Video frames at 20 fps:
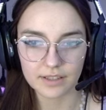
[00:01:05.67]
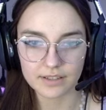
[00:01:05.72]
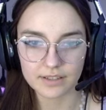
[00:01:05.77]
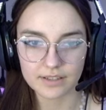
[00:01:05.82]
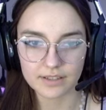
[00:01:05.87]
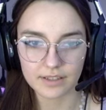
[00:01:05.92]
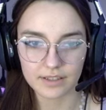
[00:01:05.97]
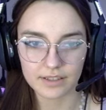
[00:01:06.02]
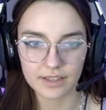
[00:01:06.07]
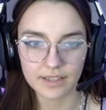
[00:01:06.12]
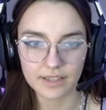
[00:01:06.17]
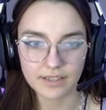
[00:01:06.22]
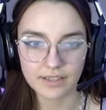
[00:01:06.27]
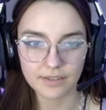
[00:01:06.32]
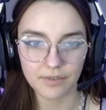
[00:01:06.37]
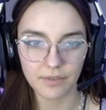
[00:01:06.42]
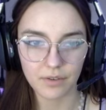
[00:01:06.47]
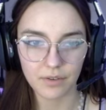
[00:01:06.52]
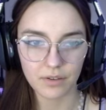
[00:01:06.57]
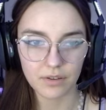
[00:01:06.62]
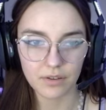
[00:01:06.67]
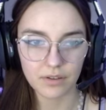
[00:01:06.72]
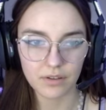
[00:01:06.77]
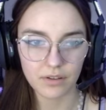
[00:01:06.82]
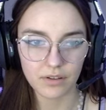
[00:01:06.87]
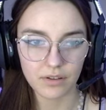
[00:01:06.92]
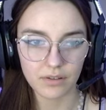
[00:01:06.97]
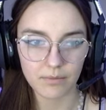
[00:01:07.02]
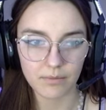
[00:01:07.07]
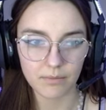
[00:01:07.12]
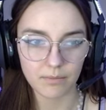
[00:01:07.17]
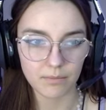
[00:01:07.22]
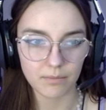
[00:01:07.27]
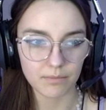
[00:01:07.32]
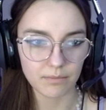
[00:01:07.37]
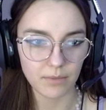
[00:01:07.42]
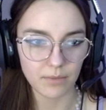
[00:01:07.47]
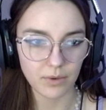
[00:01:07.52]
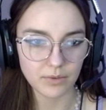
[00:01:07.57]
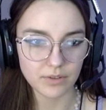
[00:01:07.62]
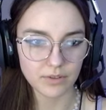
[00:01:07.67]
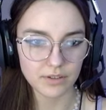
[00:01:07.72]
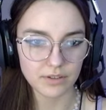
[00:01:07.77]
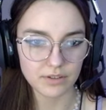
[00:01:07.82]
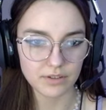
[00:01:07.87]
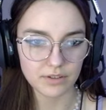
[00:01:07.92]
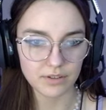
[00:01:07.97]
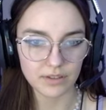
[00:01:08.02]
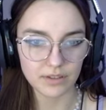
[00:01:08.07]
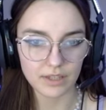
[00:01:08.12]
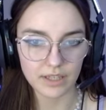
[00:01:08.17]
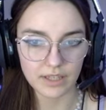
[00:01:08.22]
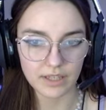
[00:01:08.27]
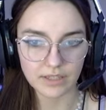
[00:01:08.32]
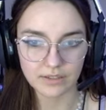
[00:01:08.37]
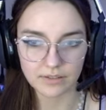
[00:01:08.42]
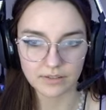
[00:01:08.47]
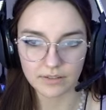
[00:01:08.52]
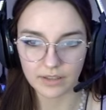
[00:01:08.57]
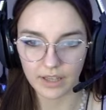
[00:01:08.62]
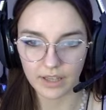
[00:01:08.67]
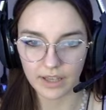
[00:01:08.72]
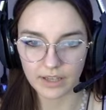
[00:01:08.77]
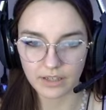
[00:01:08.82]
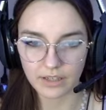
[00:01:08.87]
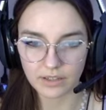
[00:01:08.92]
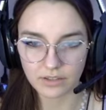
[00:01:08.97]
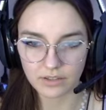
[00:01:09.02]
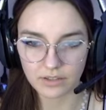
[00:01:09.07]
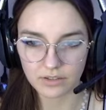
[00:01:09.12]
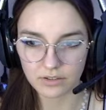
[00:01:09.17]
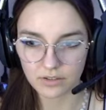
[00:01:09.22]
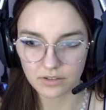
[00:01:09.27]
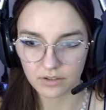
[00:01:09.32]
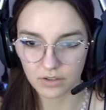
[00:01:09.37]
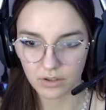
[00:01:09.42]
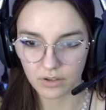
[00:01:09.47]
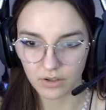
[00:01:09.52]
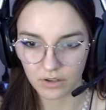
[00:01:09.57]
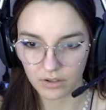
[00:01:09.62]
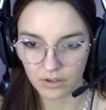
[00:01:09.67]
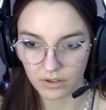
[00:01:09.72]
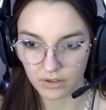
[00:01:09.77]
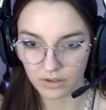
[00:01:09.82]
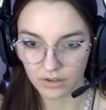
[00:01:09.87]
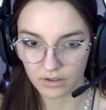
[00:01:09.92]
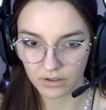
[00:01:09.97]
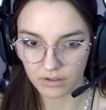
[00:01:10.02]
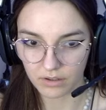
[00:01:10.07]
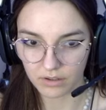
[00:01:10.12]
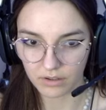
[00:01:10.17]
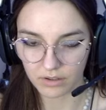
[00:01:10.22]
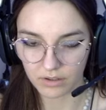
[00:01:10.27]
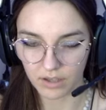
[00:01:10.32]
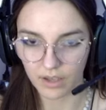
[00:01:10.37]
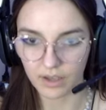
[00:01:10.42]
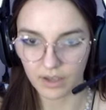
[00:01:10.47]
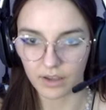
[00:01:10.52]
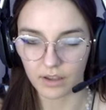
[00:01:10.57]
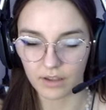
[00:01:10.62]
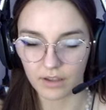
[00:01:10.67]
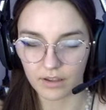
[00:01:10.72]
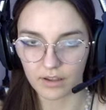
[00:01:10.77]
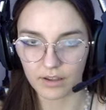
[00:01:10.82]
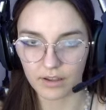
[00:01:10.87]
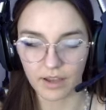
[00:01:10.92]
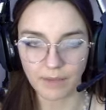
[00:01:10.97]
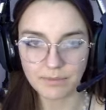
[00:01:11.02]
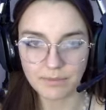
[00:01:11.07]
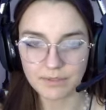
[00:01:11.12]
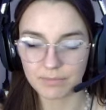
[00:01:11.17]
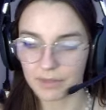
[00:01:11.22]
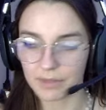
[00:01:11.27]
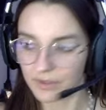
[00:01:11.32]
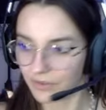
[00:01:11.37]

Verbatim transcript: to least full? Most, least, less... Yeah, I'm speed